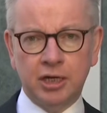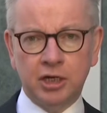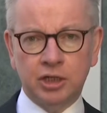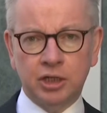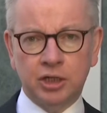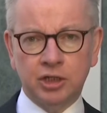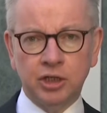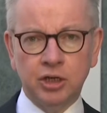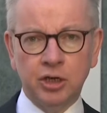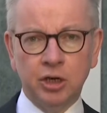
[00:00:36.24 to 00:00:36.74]
the
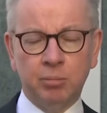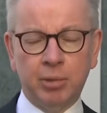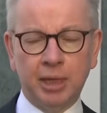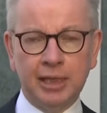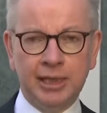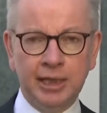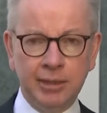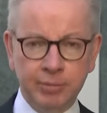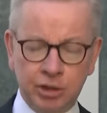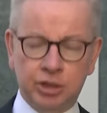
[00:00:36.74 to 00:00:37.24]
NHS
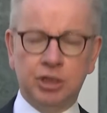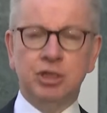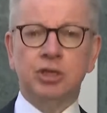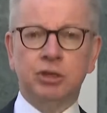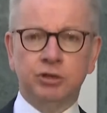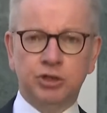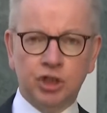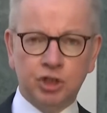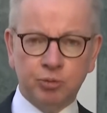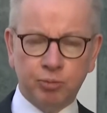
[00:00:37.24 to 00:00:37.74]
by
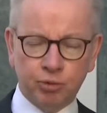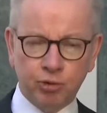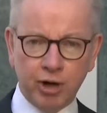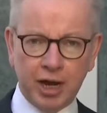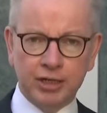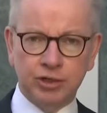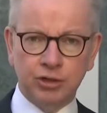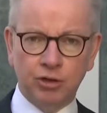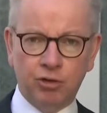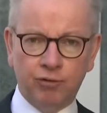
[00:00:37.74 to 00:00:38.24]
limiting the
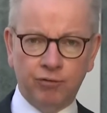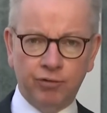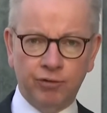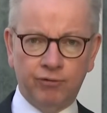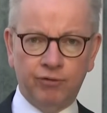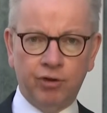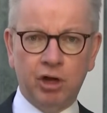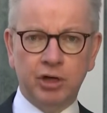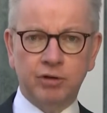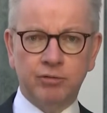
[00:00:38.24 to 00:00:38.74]
spread of
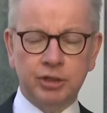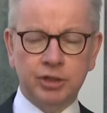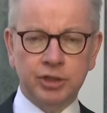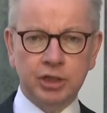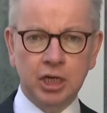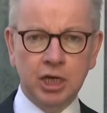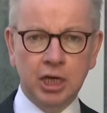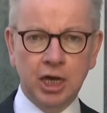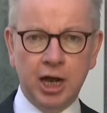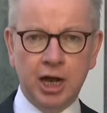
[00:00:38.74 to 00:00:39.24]
the
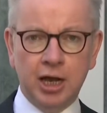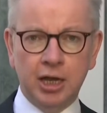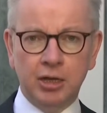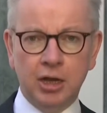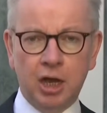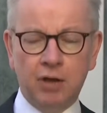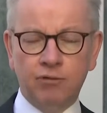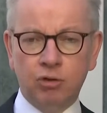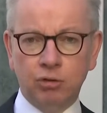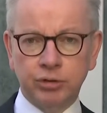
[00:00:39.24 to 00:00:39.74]
virus.
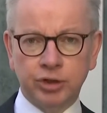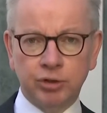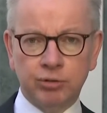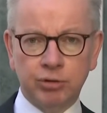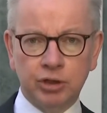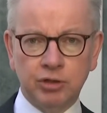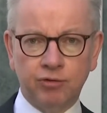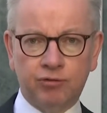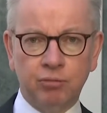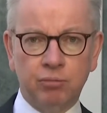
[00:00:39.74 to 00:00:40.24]
And, of course,
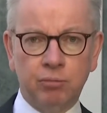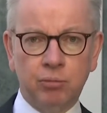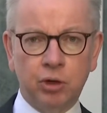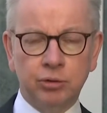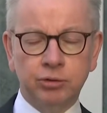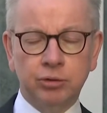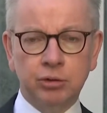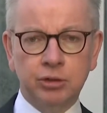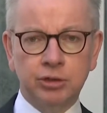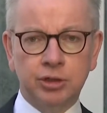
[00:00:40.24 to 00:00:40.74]
there are different
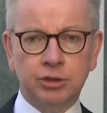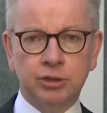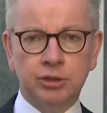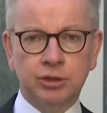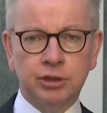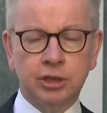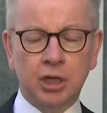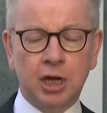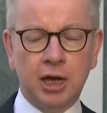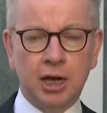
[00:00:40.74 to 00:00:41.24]
models,
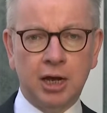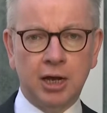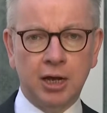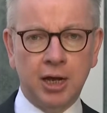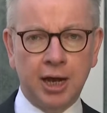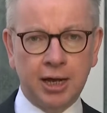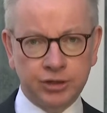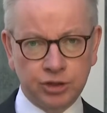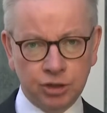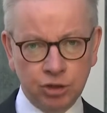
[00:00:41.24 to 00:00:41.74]

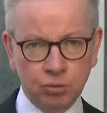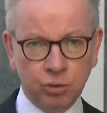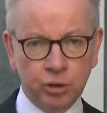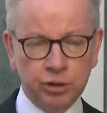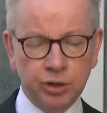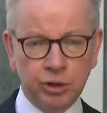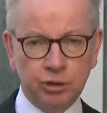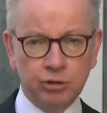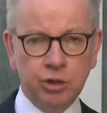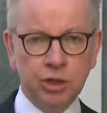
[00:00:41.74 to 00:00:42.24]
as you
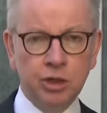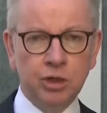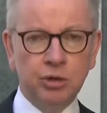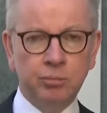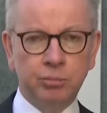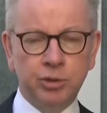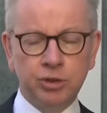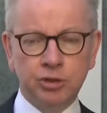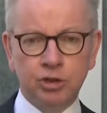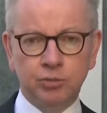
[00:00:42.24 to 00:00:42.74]
will know,
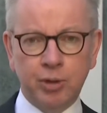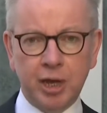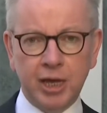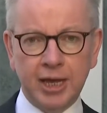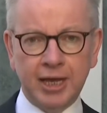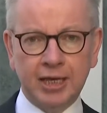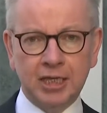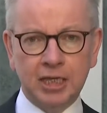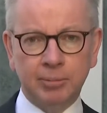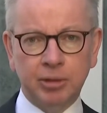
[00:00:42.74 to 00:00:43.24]
produced
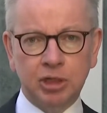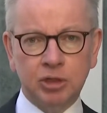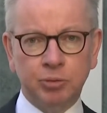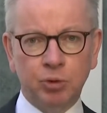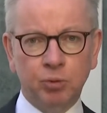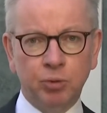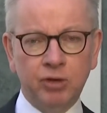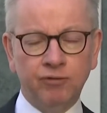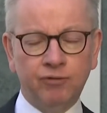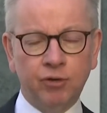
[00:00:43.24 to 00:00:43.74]
by academics,
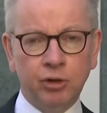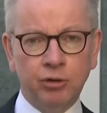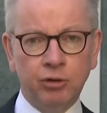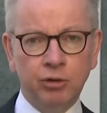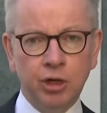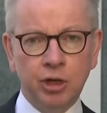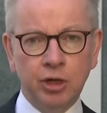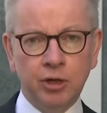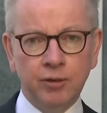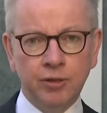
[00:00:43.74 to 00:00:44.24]
but we
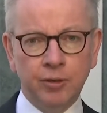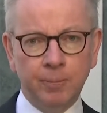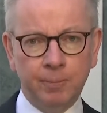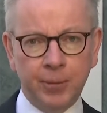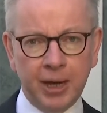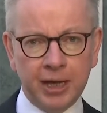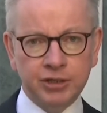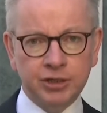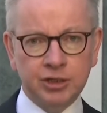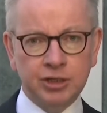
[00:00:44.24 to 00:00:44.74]
follow the
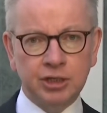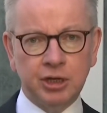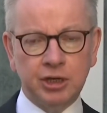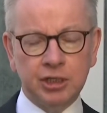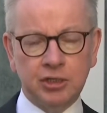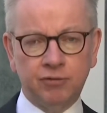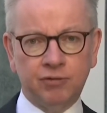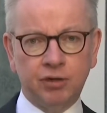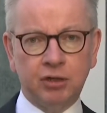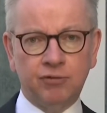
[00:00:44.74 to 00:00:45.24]
best
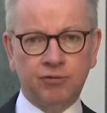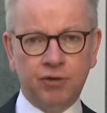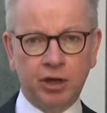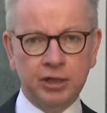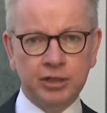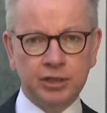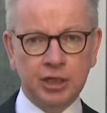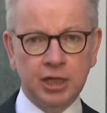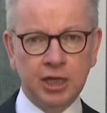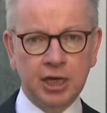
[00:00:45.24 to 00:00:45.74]
scientific
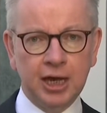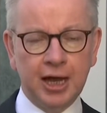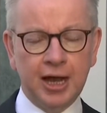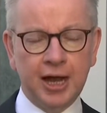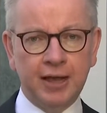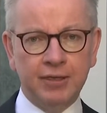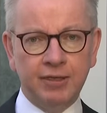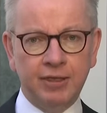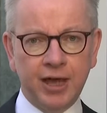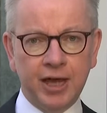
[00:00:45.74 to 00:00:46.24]
advice,
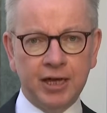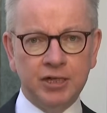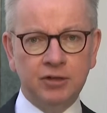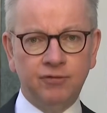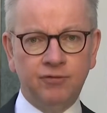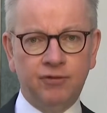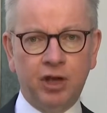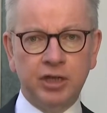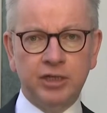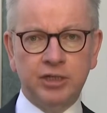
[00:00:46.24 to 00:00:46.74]
and that
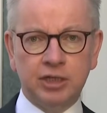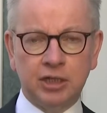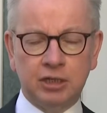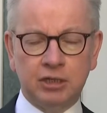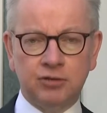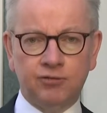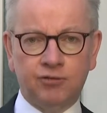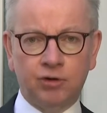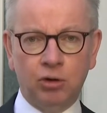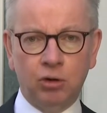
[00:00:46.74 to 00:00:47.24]
advice
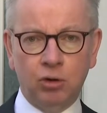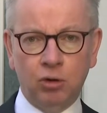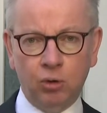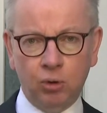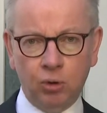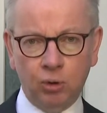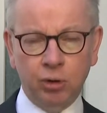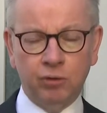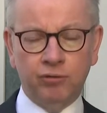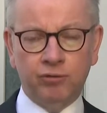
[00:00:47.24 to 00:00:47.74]
is for
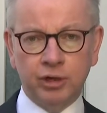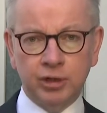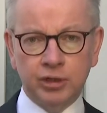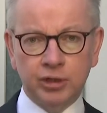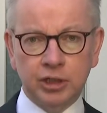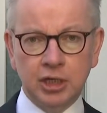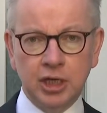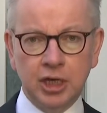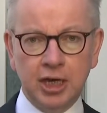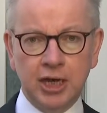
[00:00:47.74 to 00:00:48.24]
all of
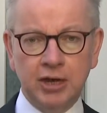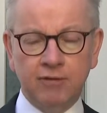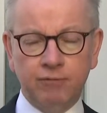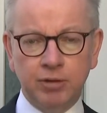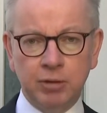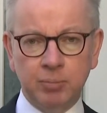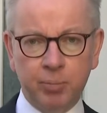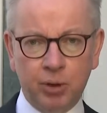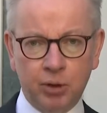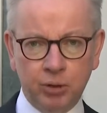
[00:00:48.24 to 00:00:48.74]
us,
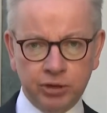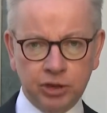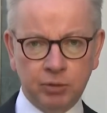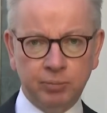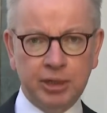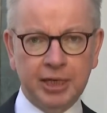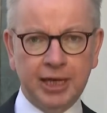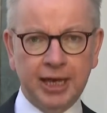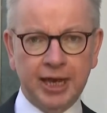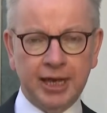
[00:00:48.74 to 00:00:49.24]
if we
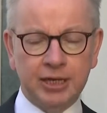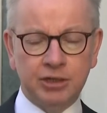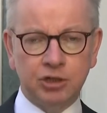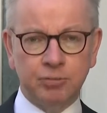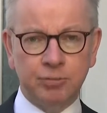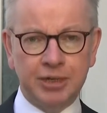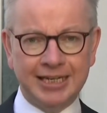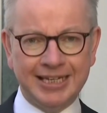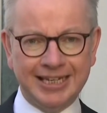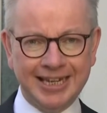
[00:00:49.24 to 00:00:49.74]
possibly can,
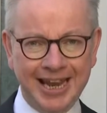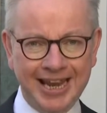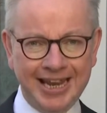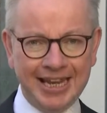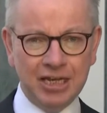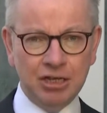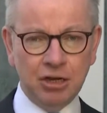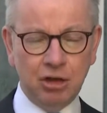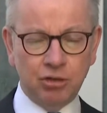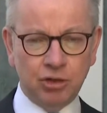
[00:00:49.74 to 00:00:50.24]
to
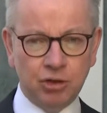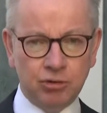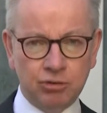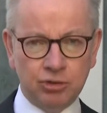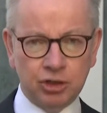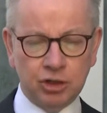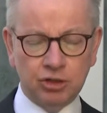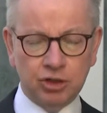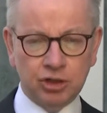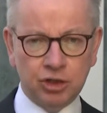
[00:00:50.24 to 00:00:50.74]
maintain
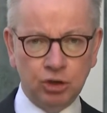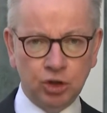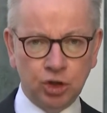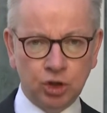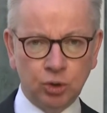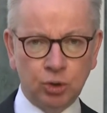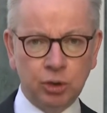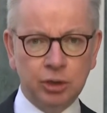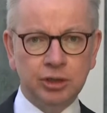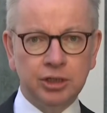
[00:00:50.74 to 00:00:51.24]
those
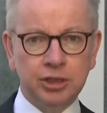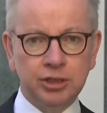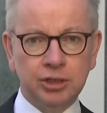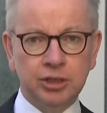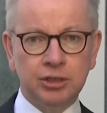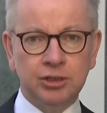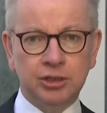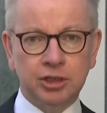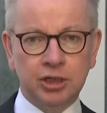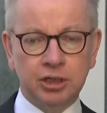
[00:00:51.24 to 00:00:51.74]
social
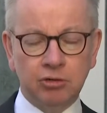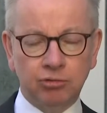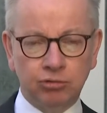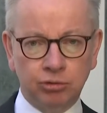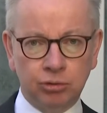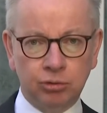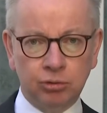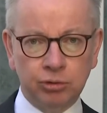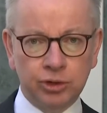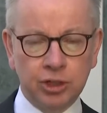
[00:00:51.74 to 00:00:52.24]
distancing
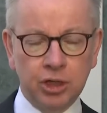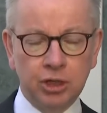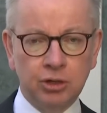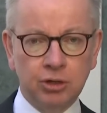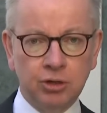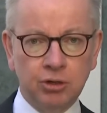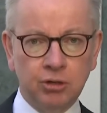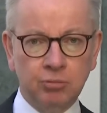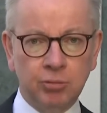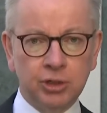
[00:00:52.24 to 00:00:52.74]
rules,
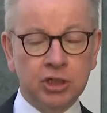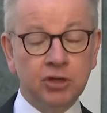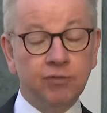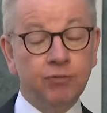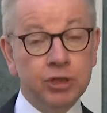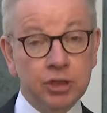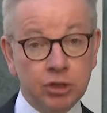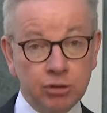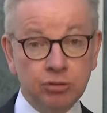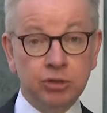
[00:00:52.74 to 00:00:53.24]
because
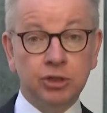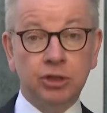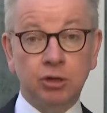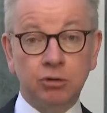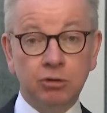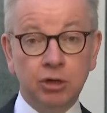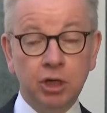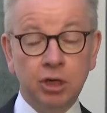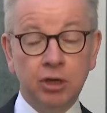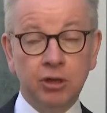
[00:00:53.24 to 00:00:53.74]
if we do
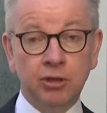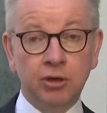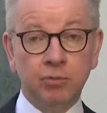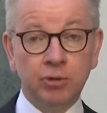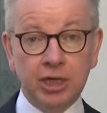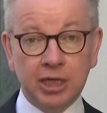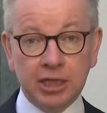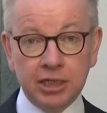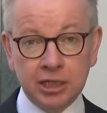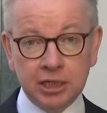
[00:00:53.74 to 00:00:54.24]
so, then
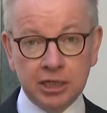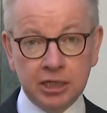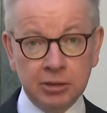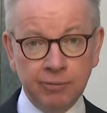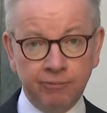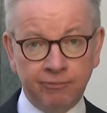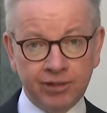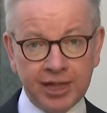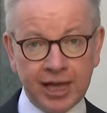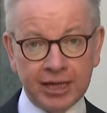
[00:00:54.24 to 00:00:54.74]
we can
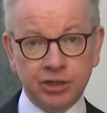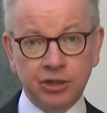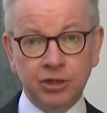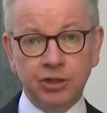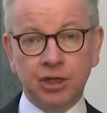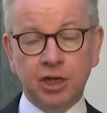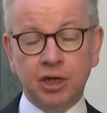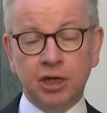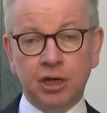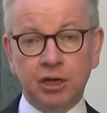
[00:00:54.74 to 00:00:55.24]

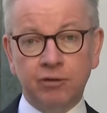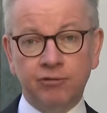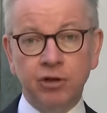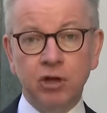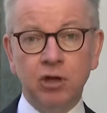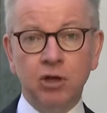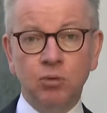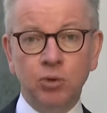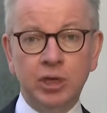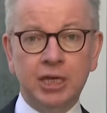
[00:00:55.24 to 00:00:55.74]
flatten the curve,
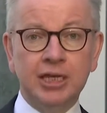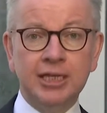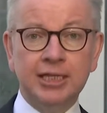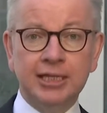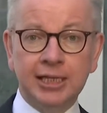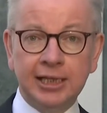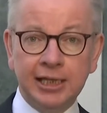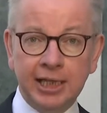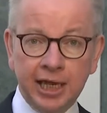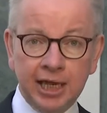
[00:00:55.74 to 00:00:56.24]
we can
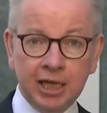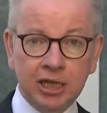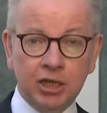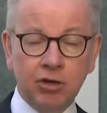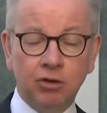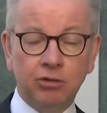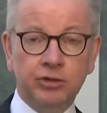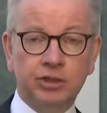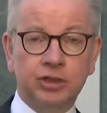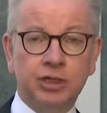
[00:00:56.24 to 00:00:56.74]
delay
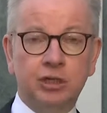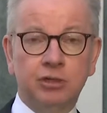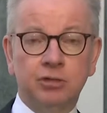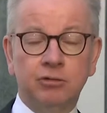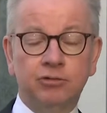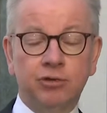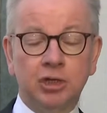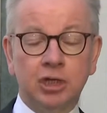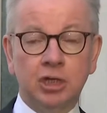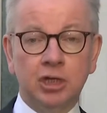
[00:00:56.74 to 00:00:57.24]
the onset
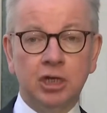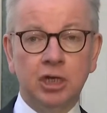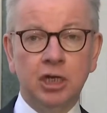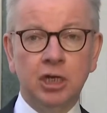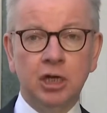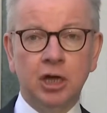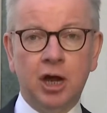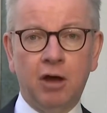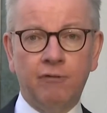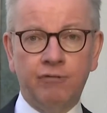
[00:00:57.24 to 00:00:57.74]
of the
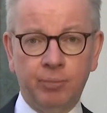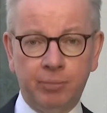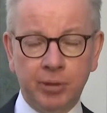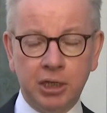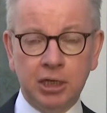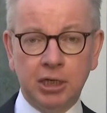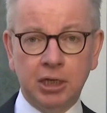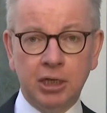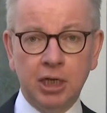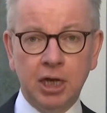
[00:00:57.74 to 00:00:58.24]

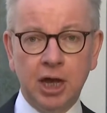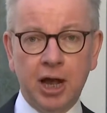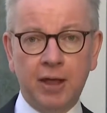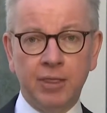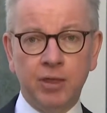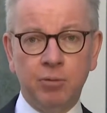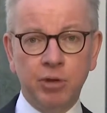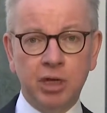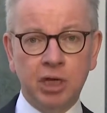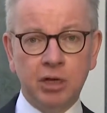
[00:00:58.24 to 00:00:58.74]
peak,
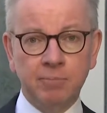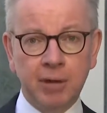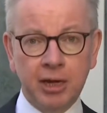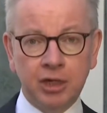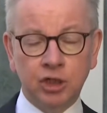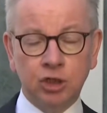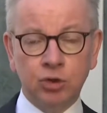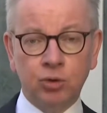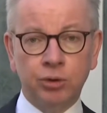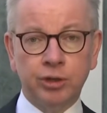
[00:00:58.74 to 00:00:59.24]
and then we can
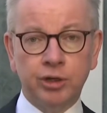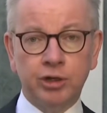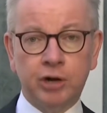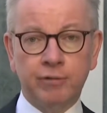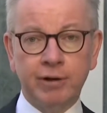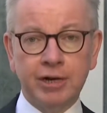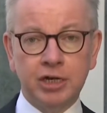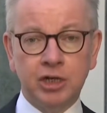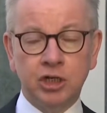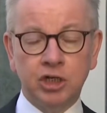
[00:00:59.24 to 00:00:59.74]
make sure that
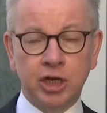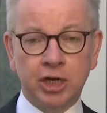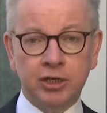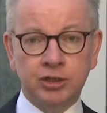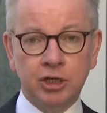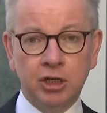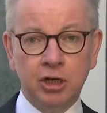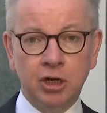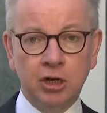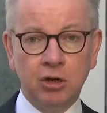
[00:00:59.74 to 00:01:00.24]
our
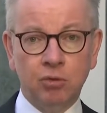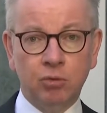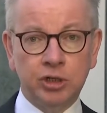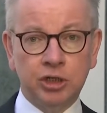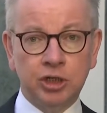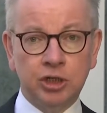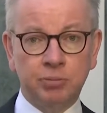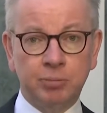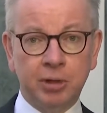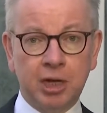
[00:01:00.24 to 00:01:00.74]
NHS,
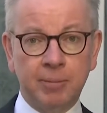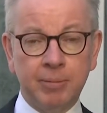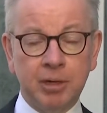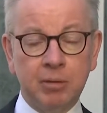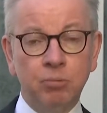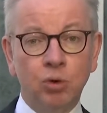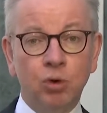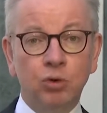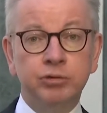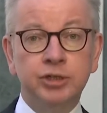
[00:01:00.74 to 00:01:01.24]
which is
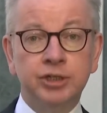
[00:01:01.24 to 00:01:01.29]
becoming